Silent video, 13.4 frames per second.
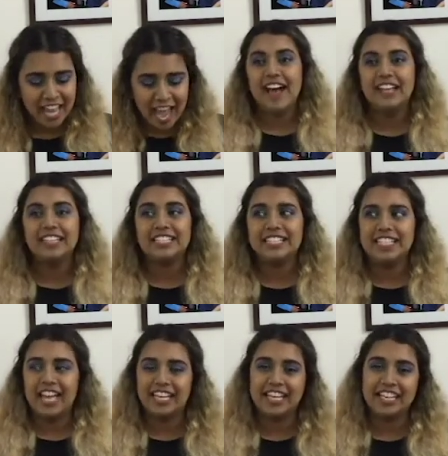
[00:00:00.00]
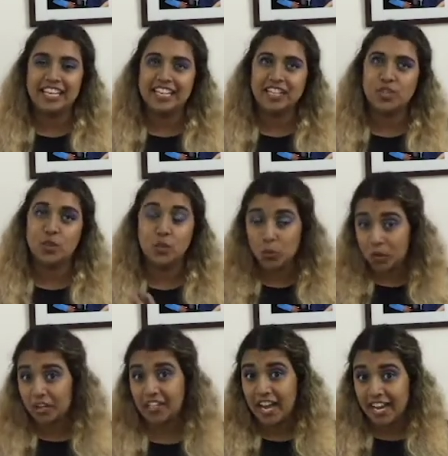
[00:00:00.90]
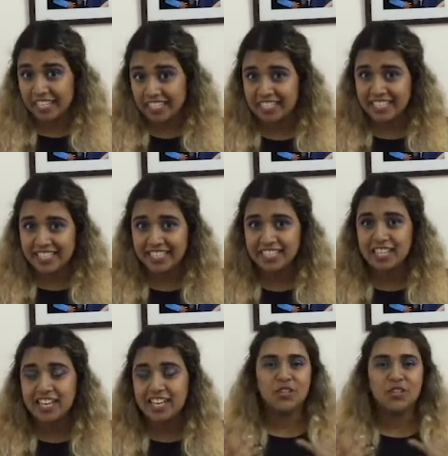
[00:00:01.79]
and second, What I Need.